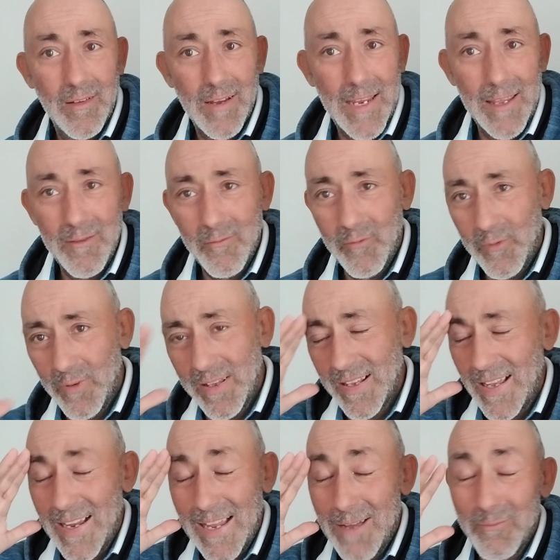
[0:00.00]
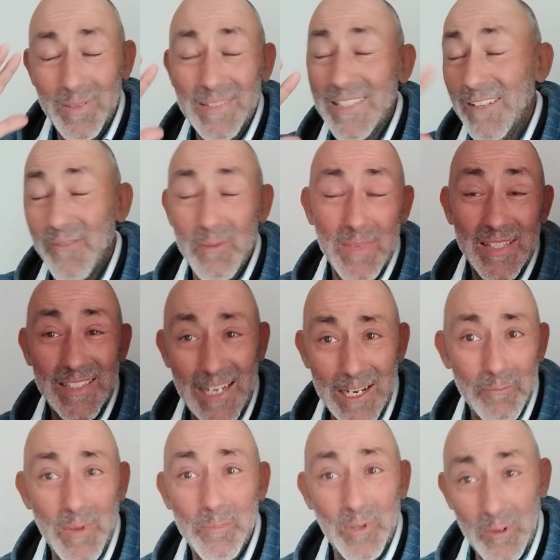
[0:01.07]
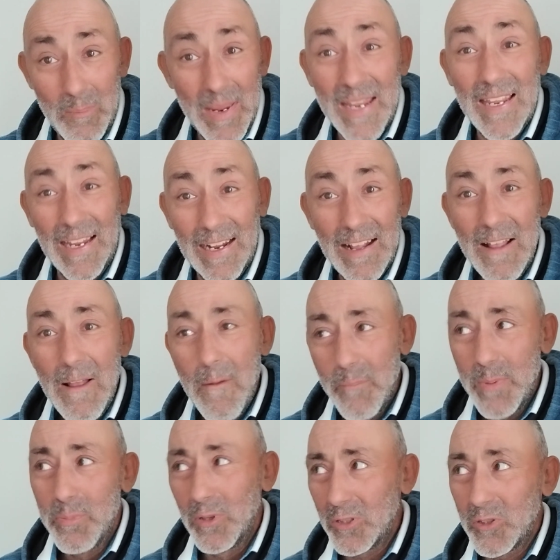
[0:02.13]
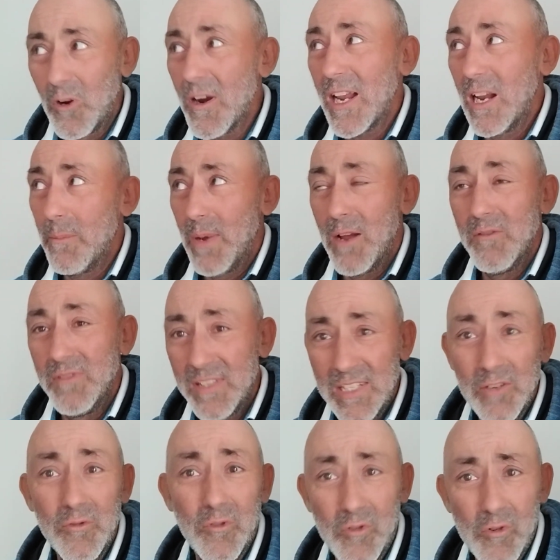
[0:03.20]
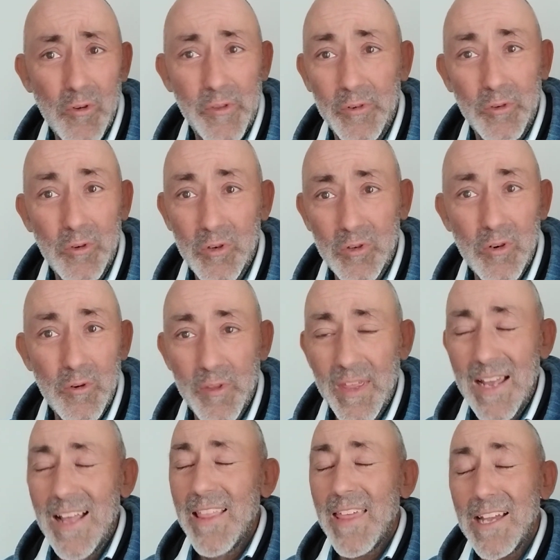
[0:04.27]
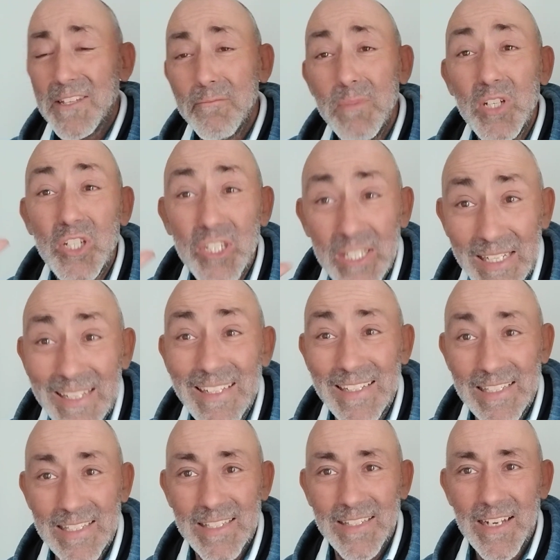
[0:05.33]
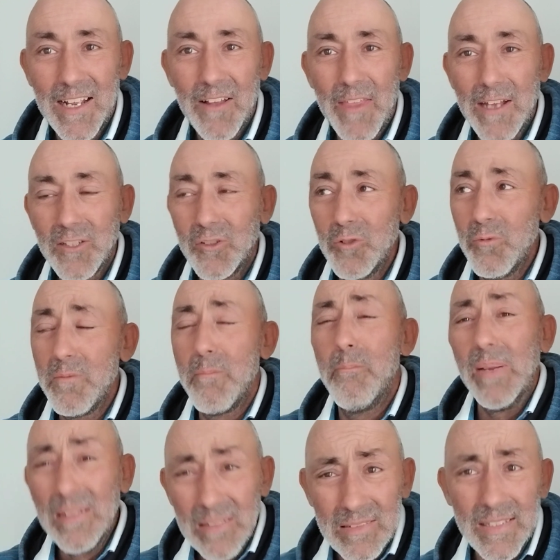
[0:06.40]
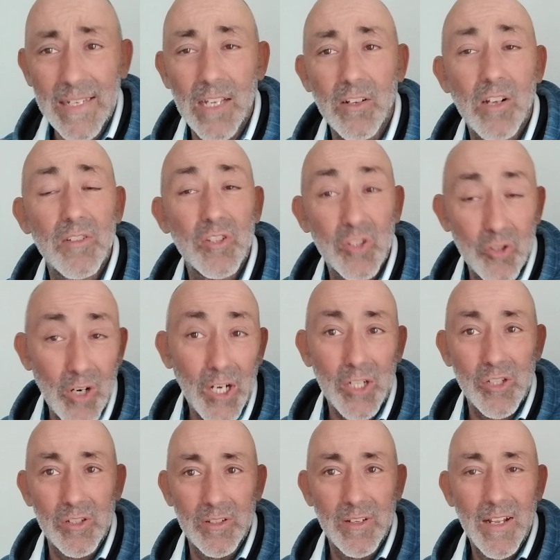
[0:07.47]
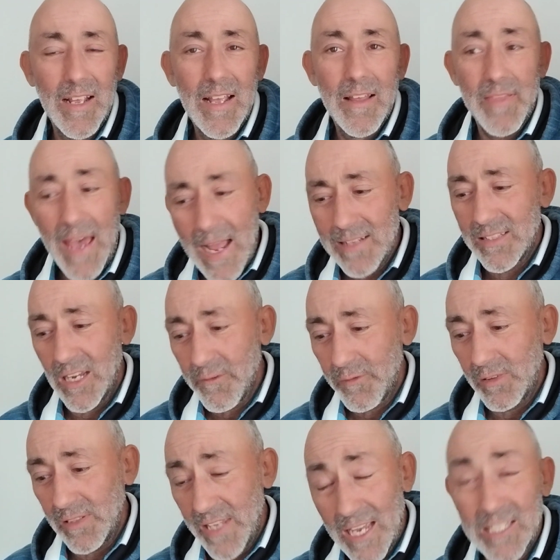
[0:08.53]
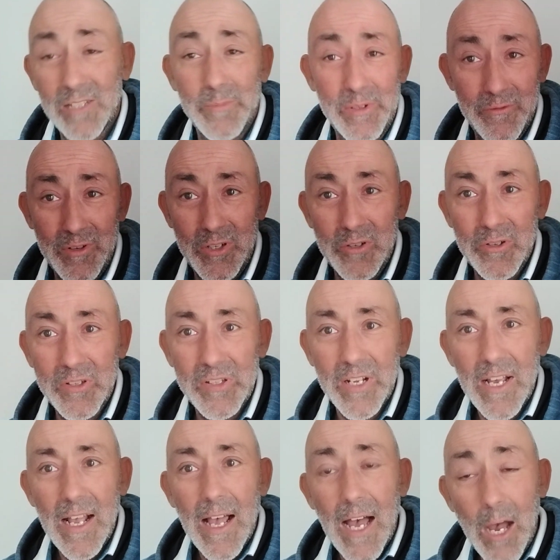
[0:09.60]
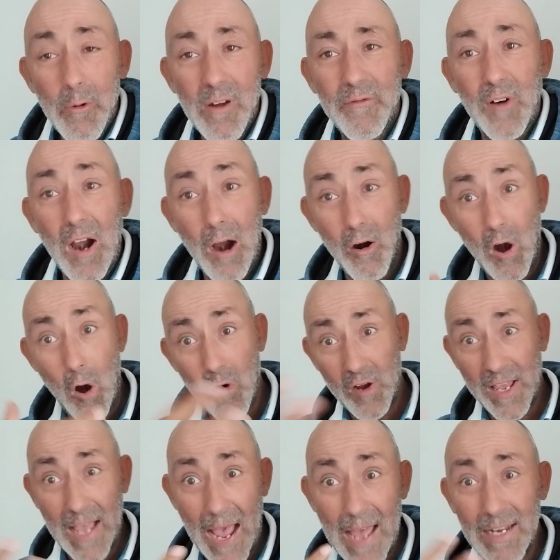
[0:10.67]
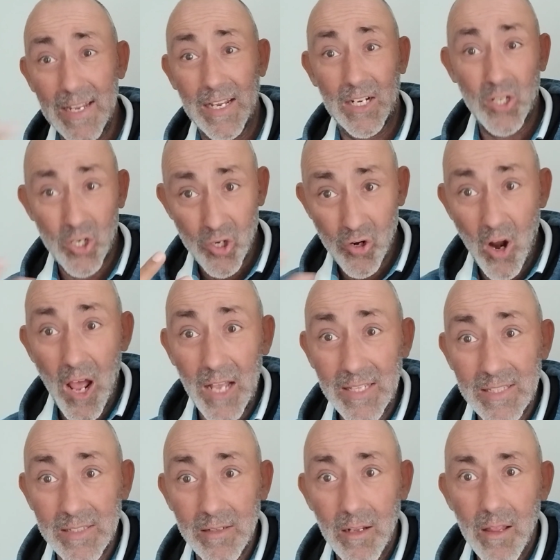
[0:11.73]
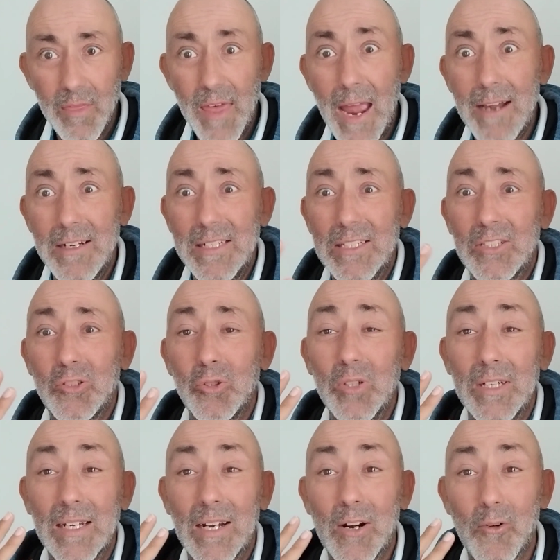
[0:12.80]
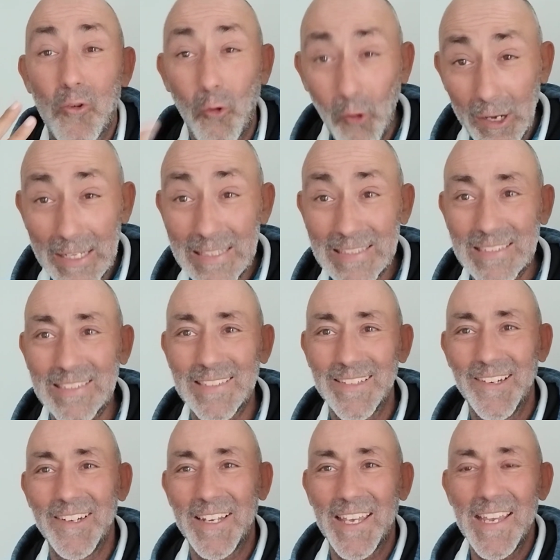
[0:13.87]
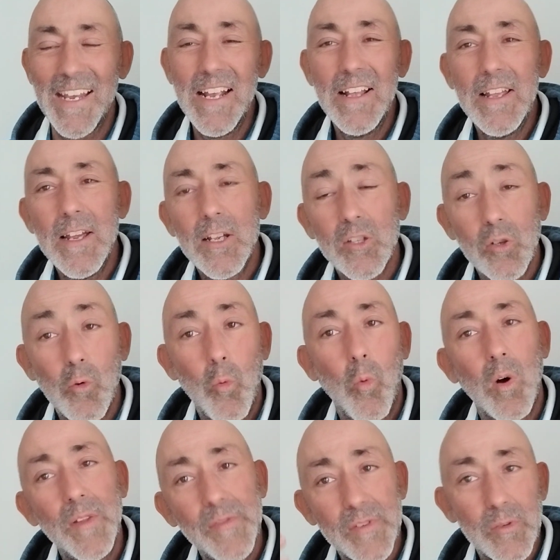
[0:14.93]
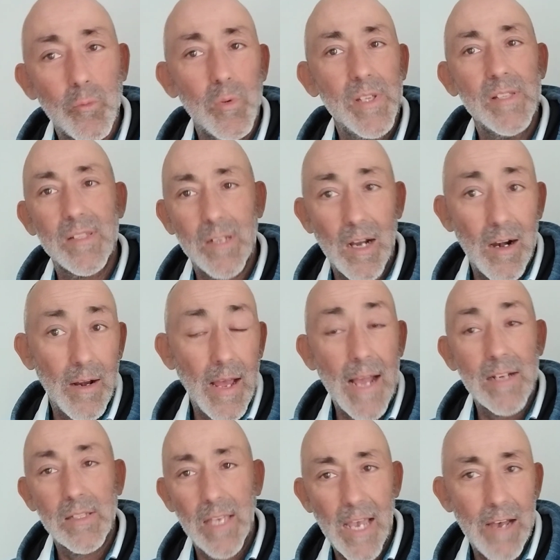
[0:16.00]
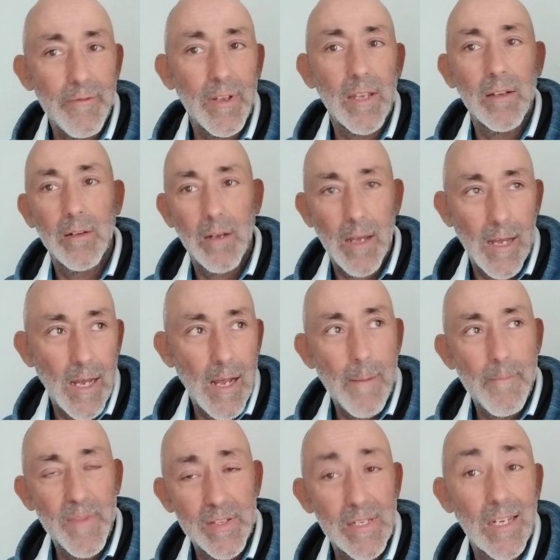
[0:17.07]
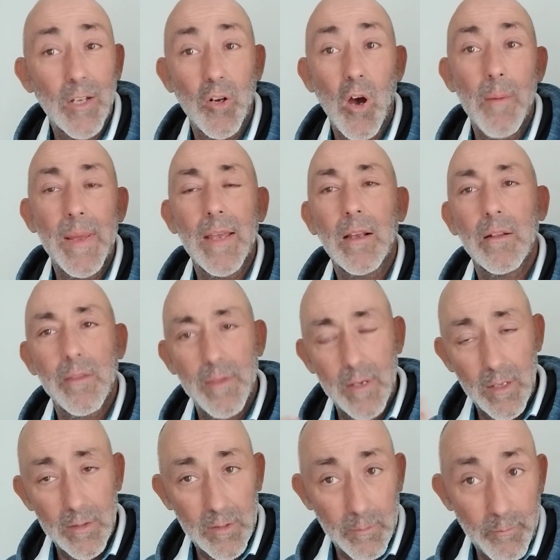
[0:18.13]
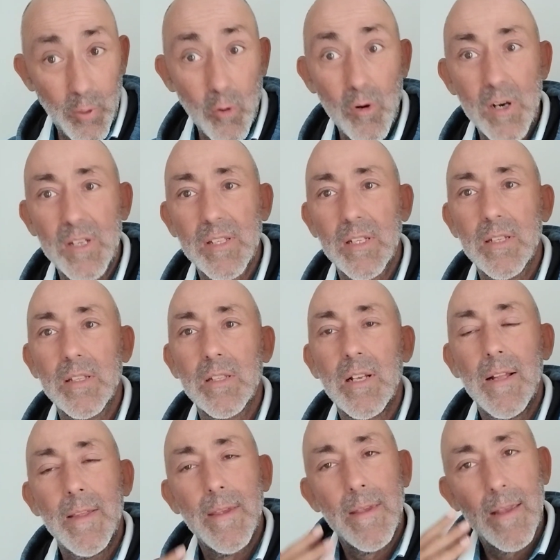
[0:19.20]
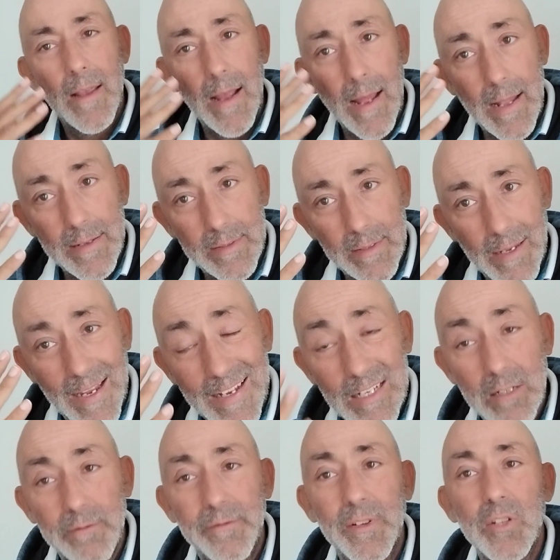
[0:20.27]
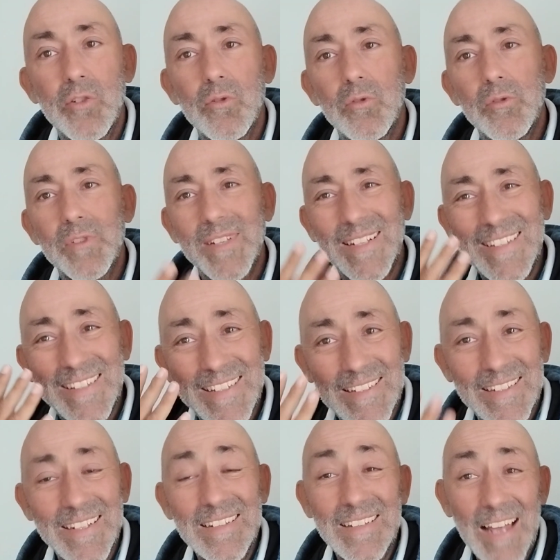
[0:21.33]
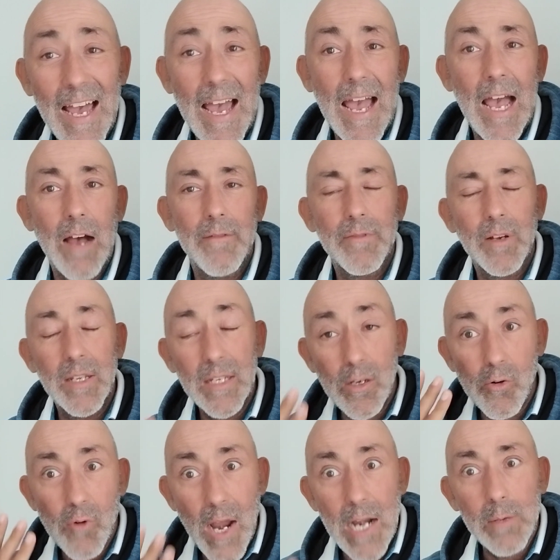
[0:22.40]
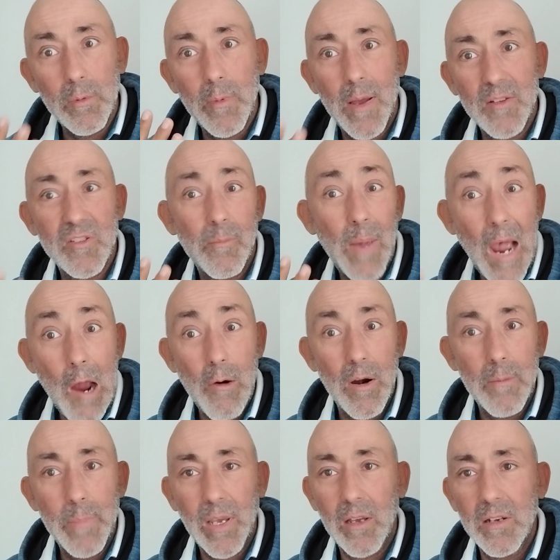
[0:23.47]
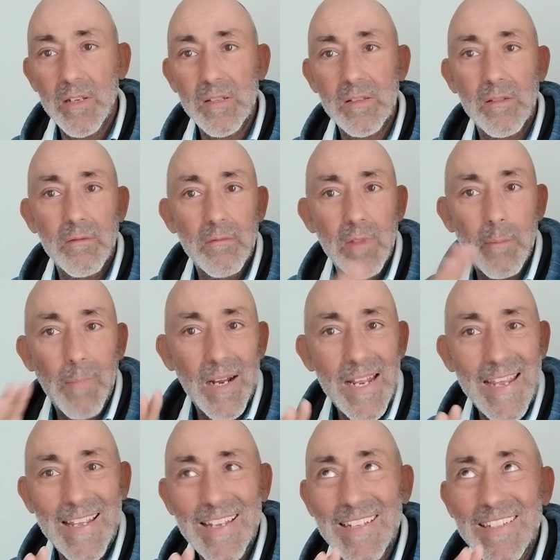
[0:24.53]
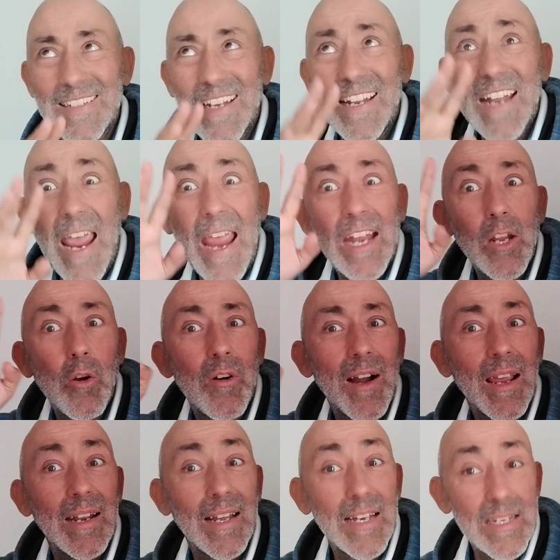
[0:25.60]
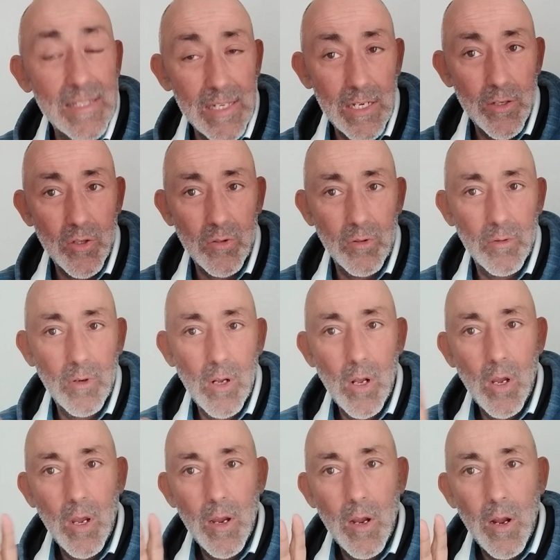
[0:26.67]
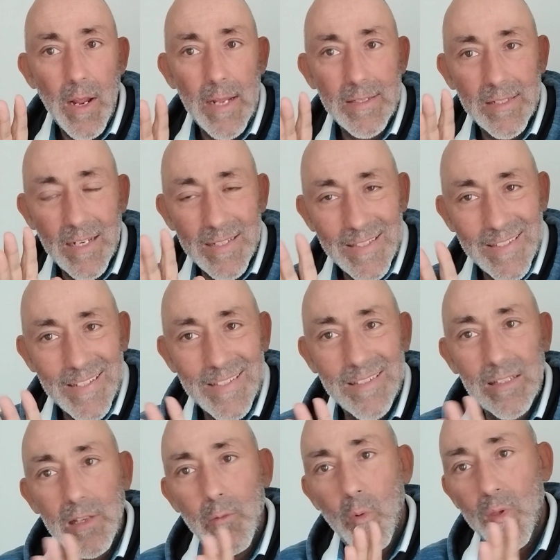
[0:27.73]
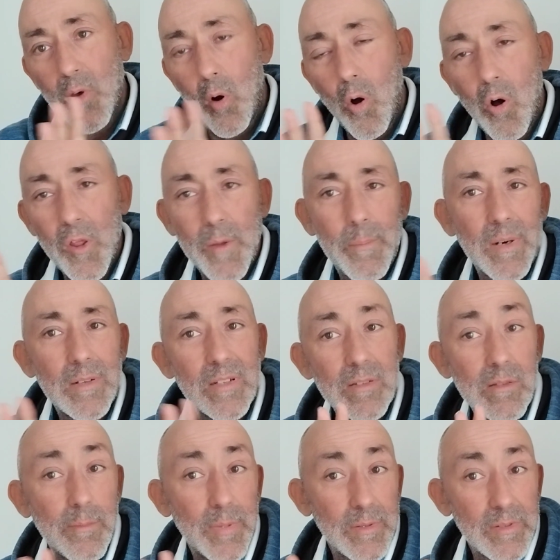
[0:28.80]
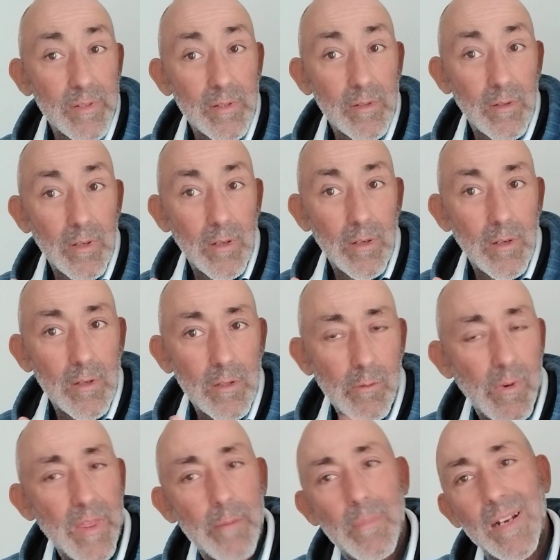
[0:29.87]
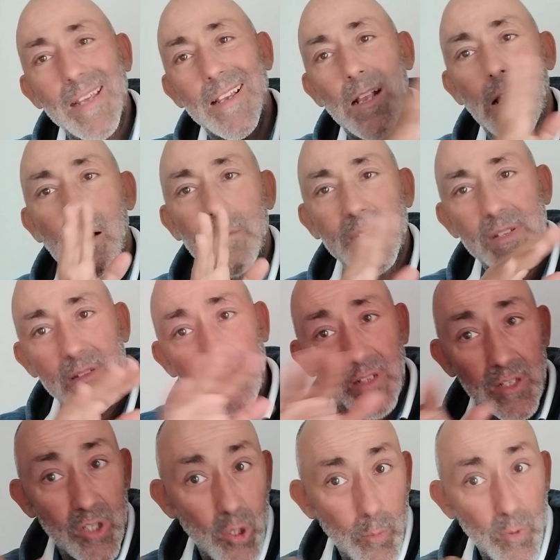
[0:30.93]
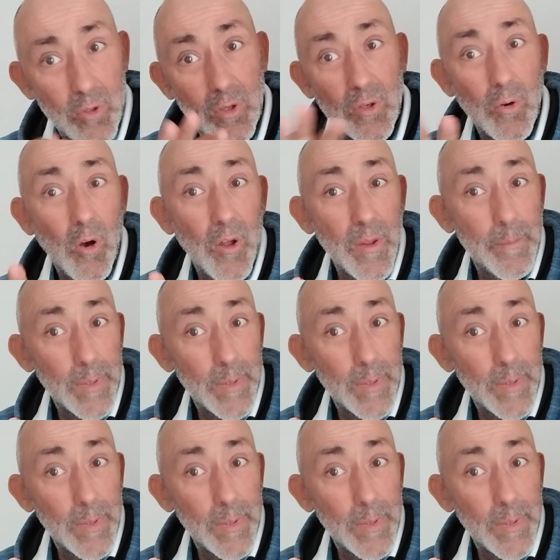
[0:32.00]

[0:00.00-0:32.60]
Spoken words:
Okay, I can't believe the mistake people are making. People are talking about zero growth and no growth. That's machines. That's to do with building and construction. That definitely has to be reduced. However, our organic trust, that needs to increase. Okay, so once we start actually having this economic that supports us, and individuals can still have incredible amounts of power because the money isn't in any organization. It's consistently with all the participants. So when the money comes, it's distributed to all the